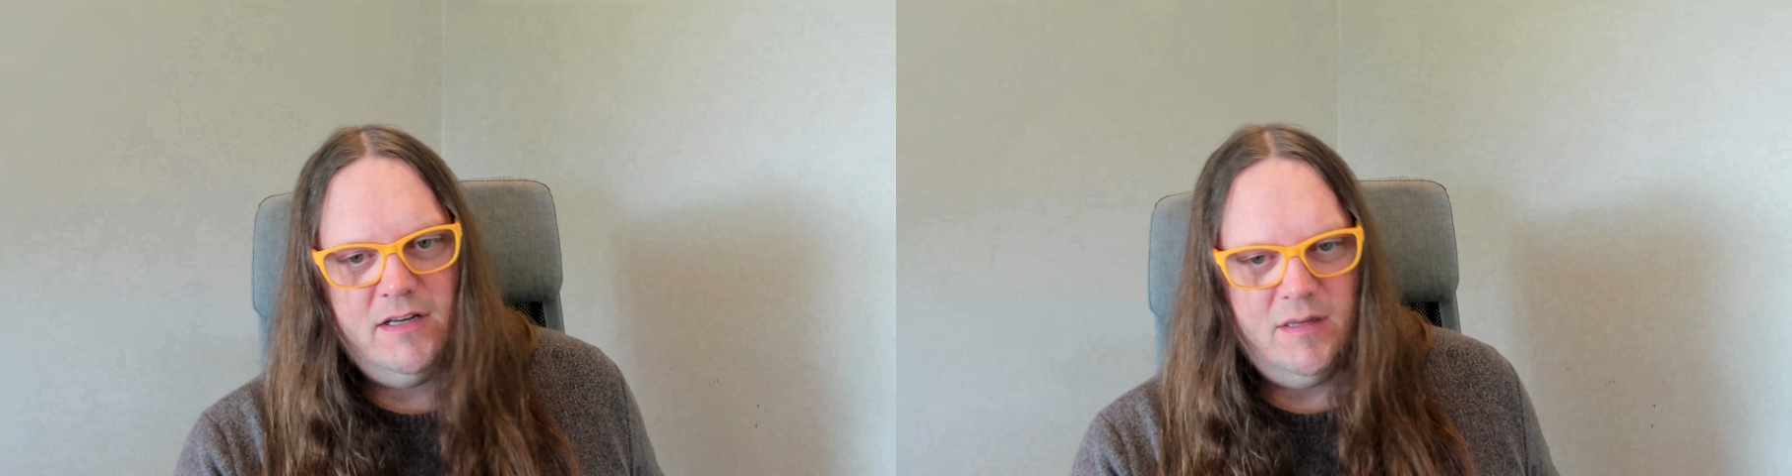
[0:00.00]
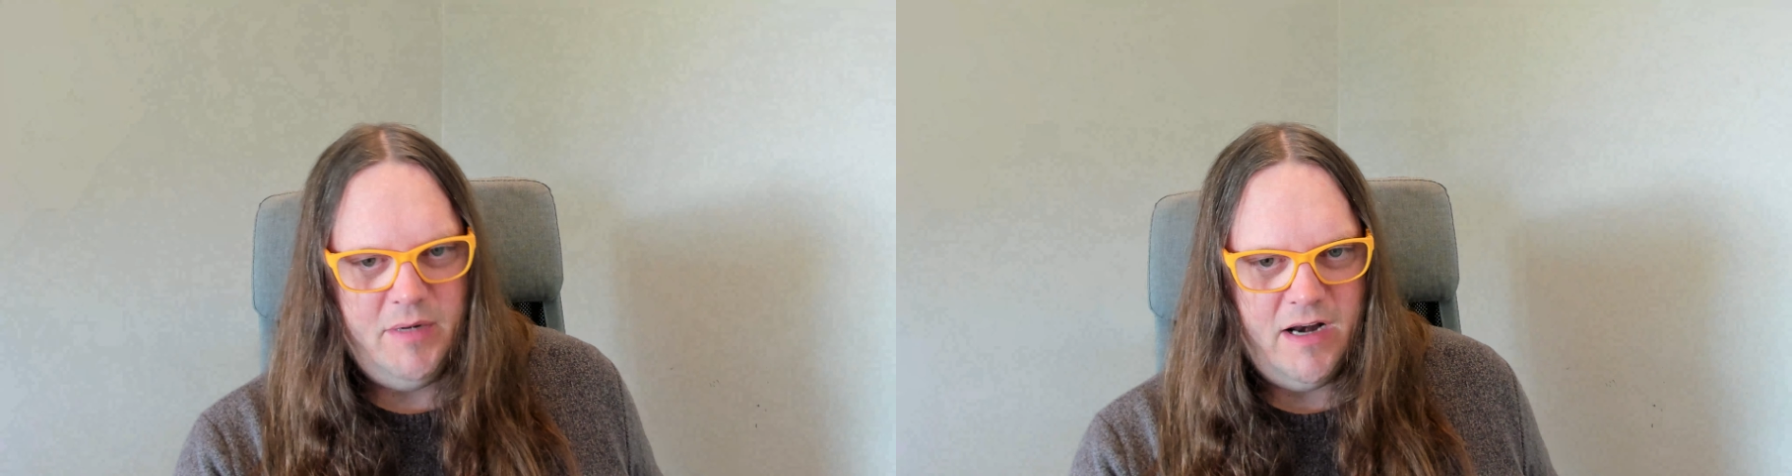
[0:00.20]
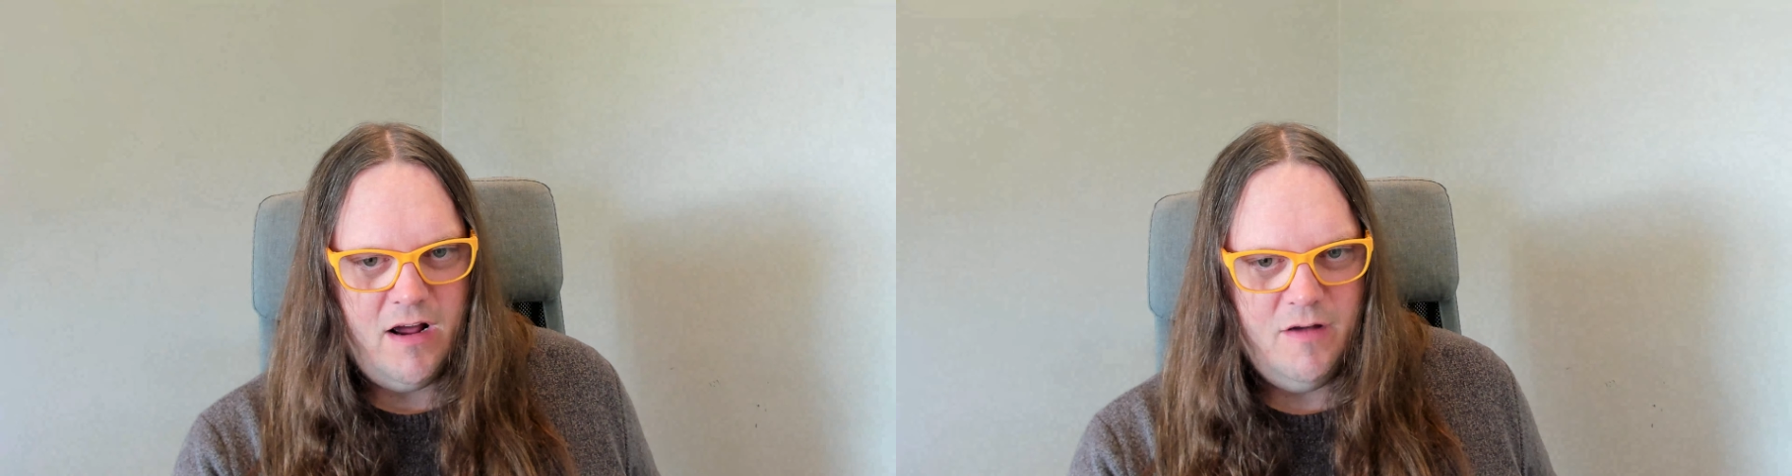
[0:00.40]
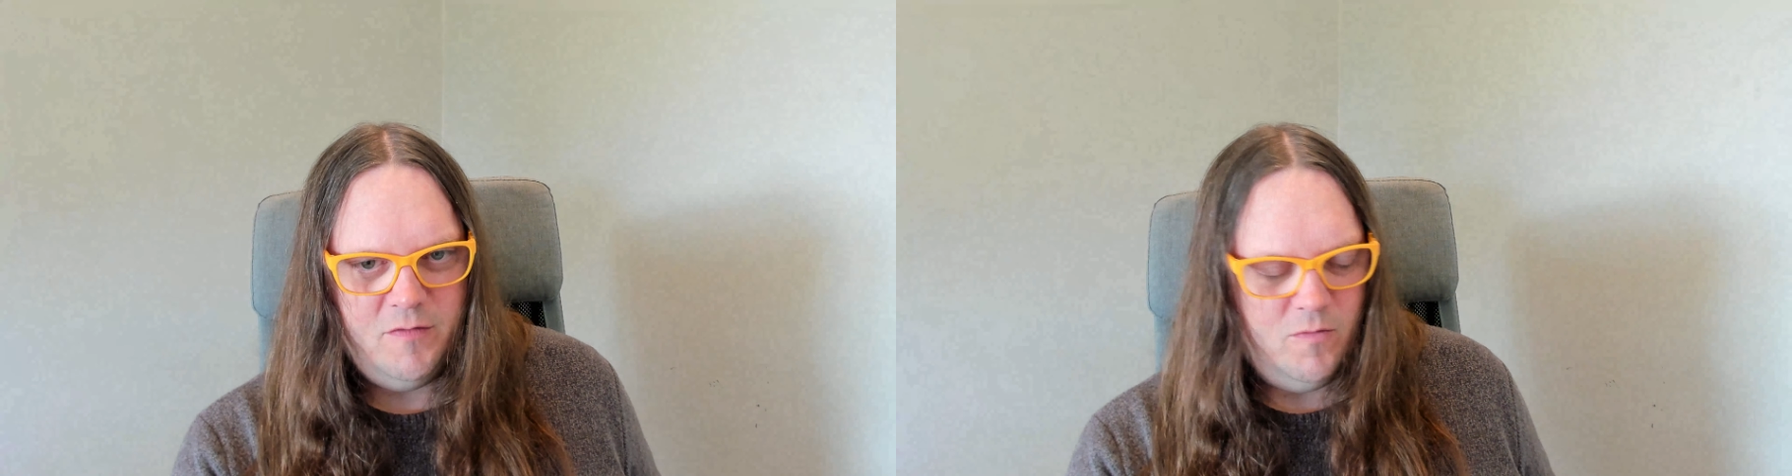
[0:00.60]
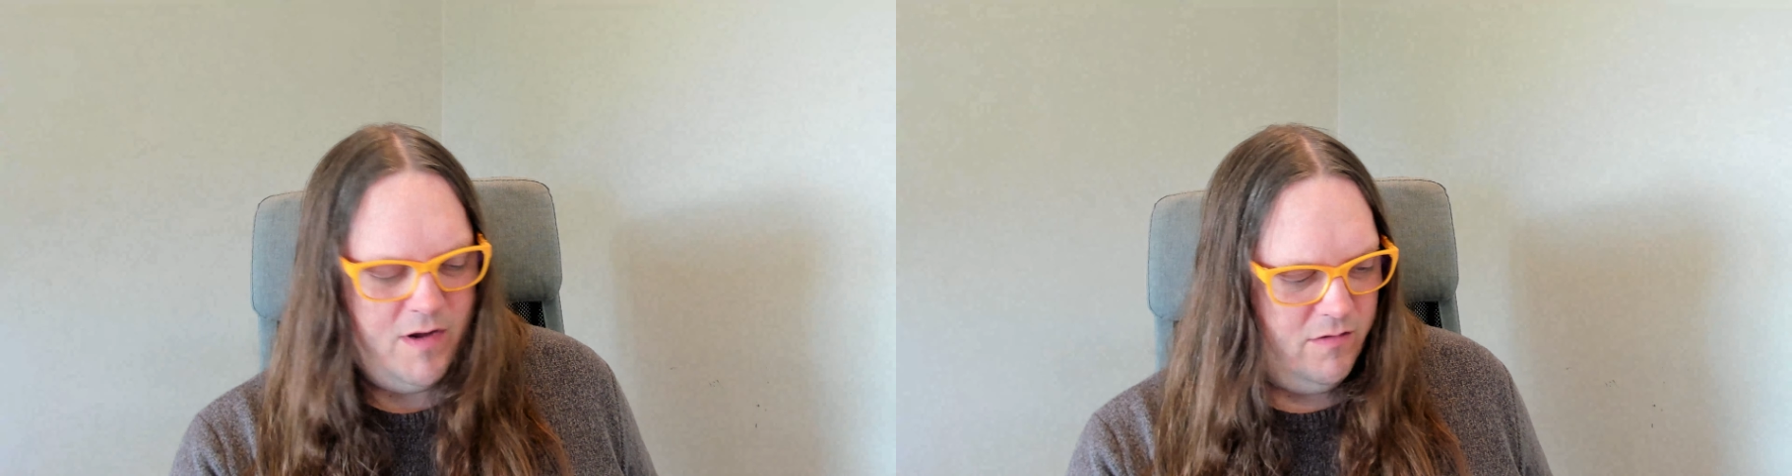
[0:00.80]

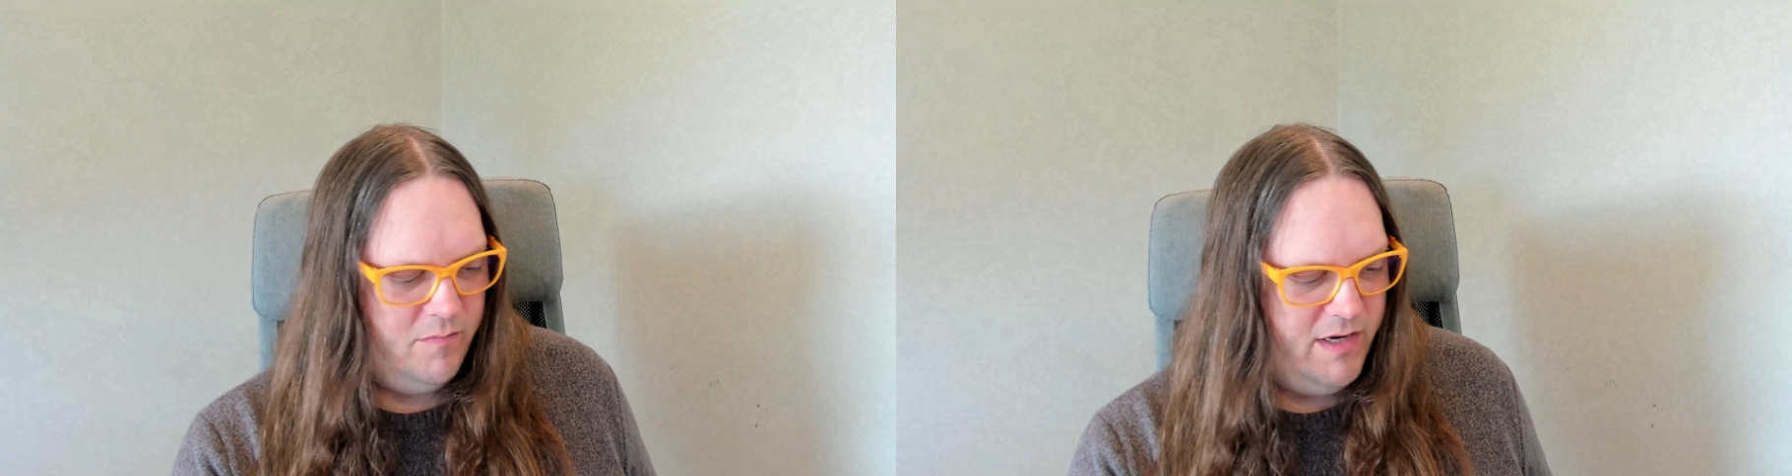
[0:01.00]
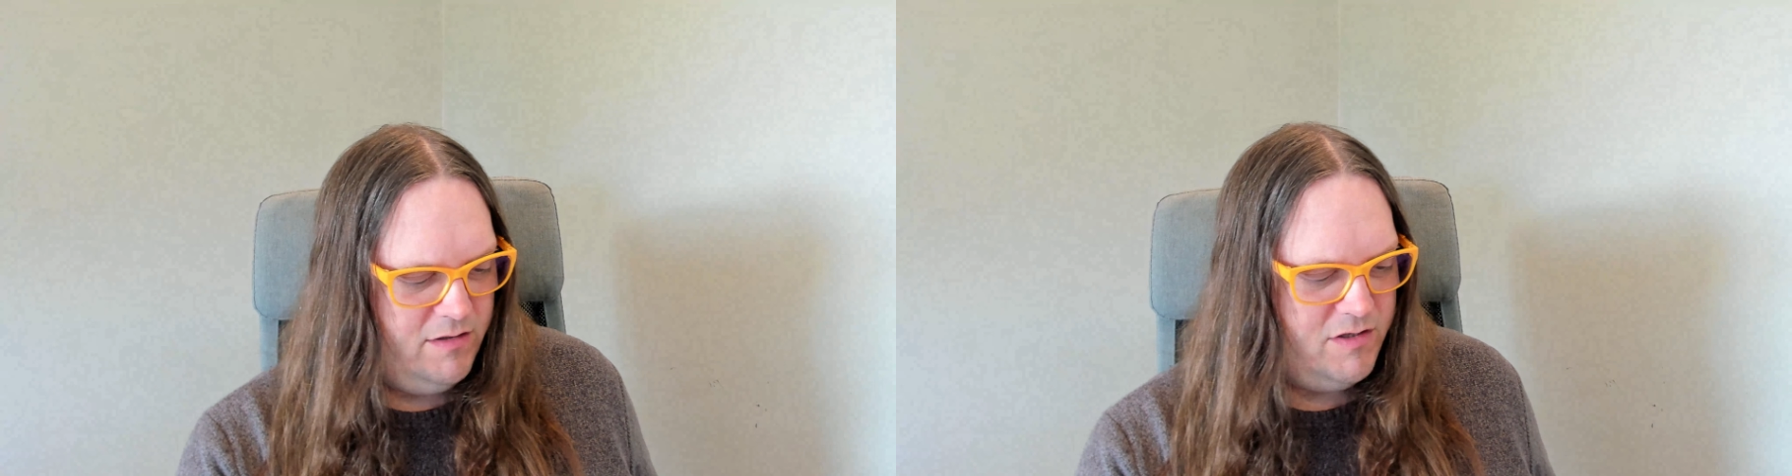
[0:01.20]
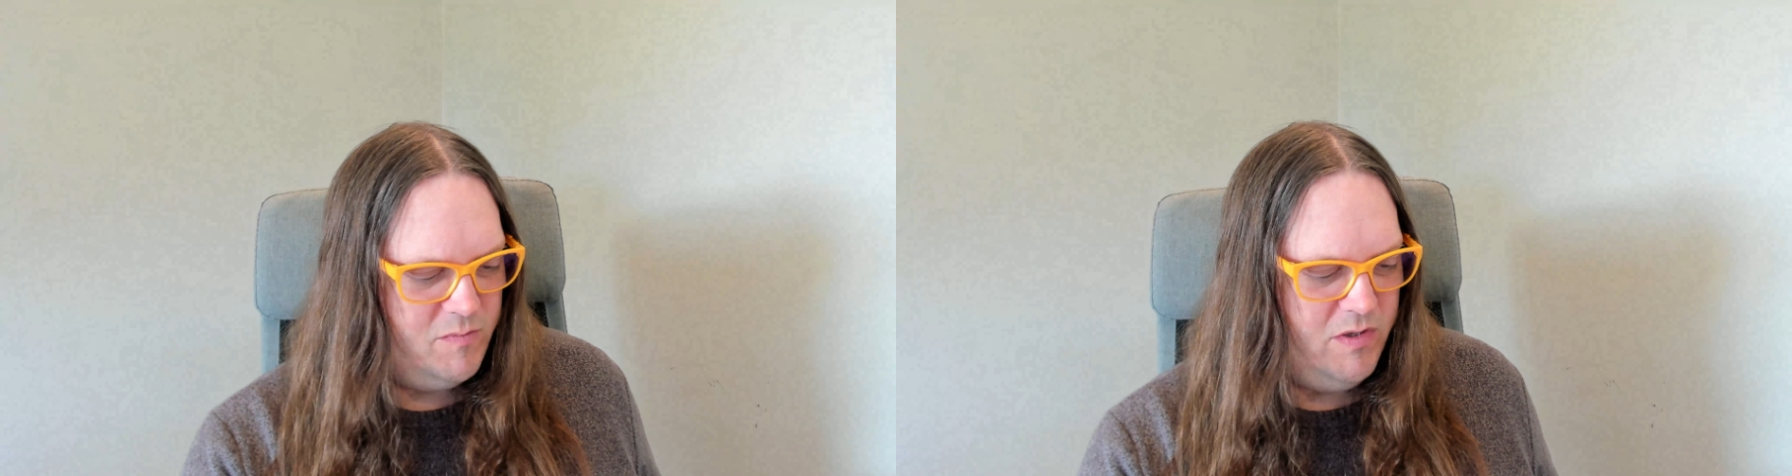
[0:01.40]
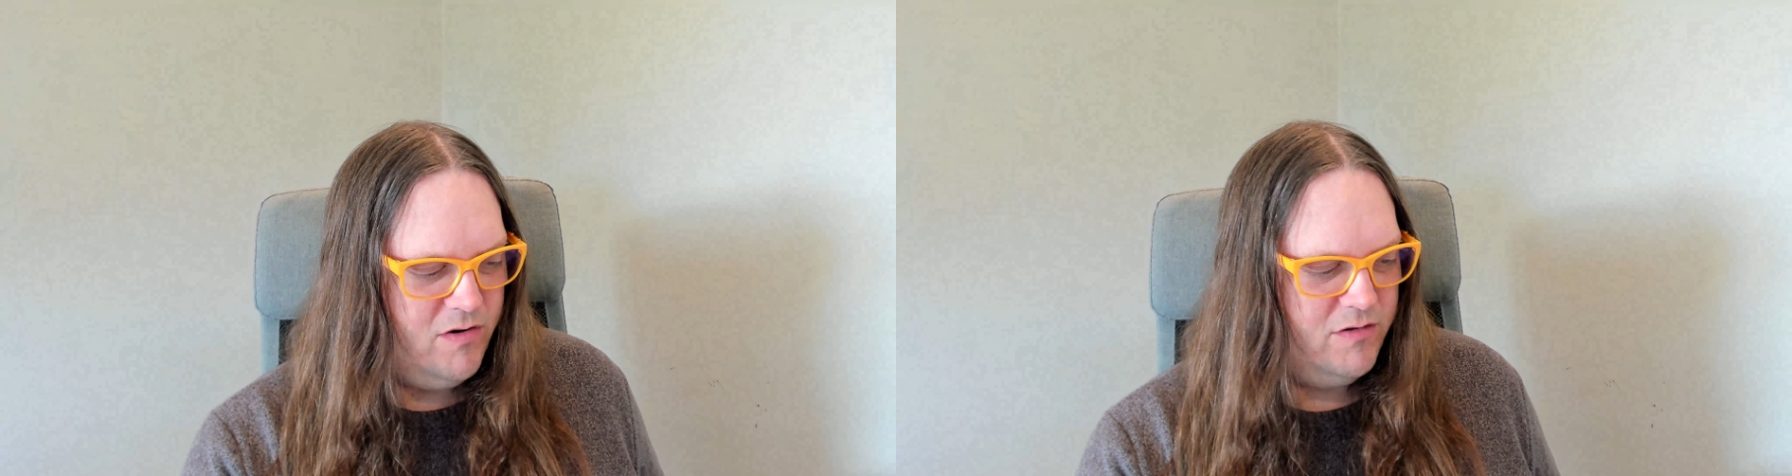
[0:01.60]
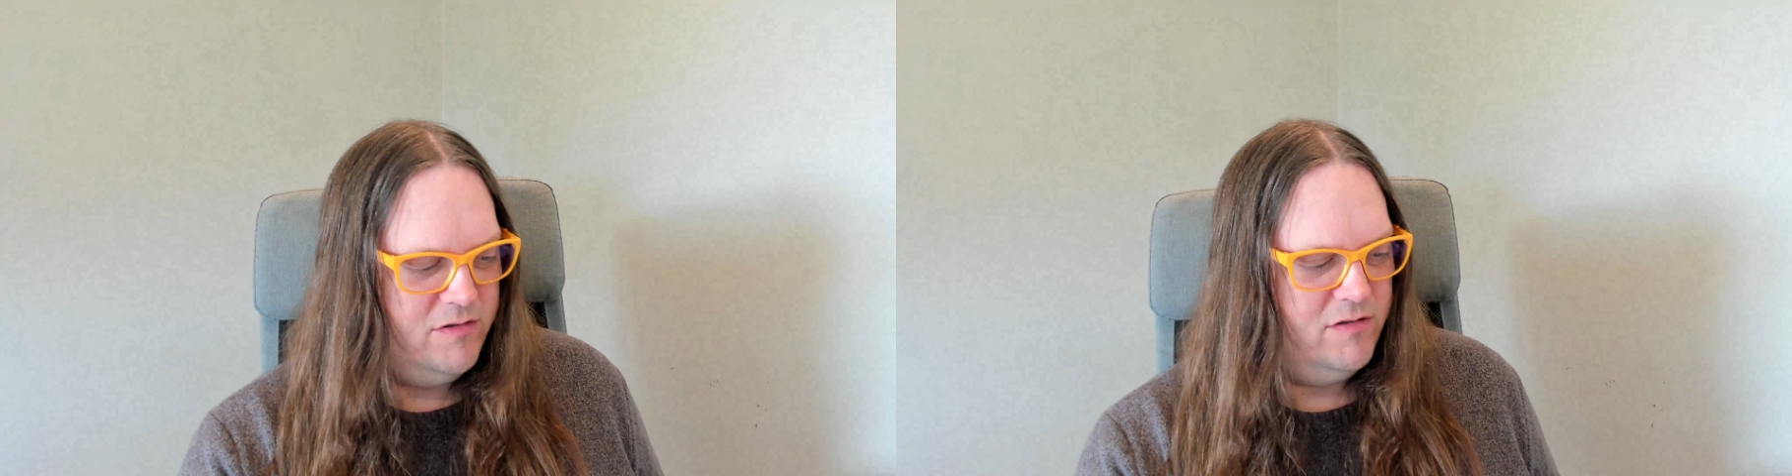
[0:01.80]
overwhelming just
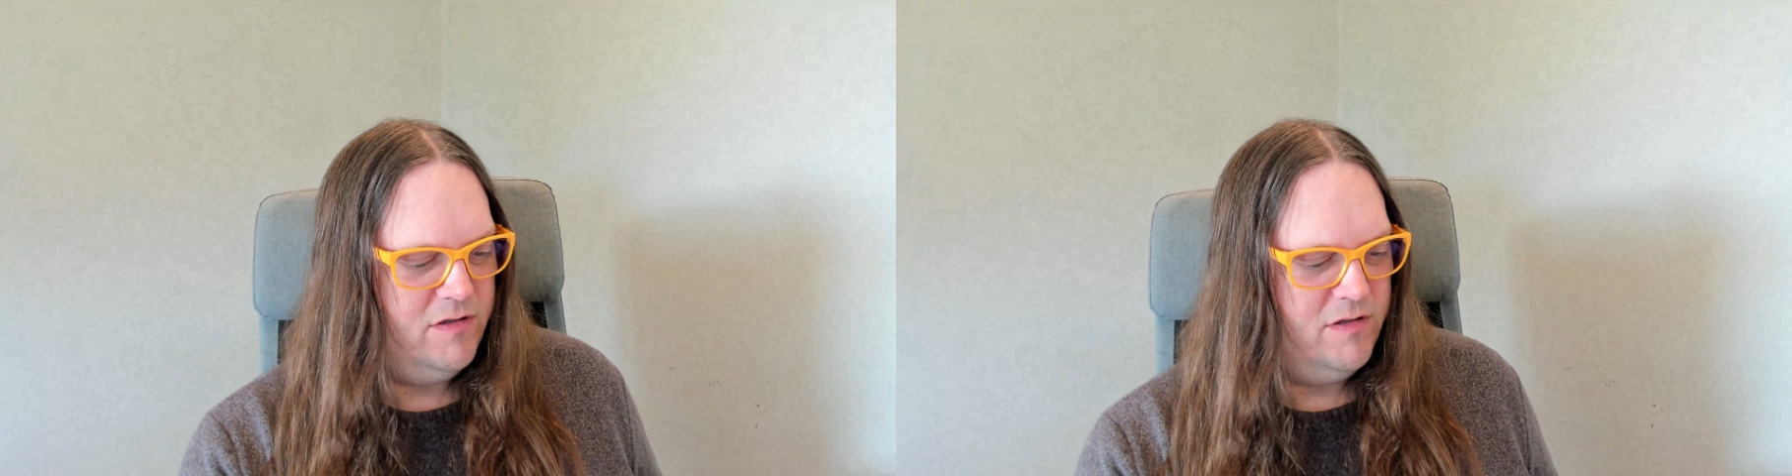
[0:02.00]
because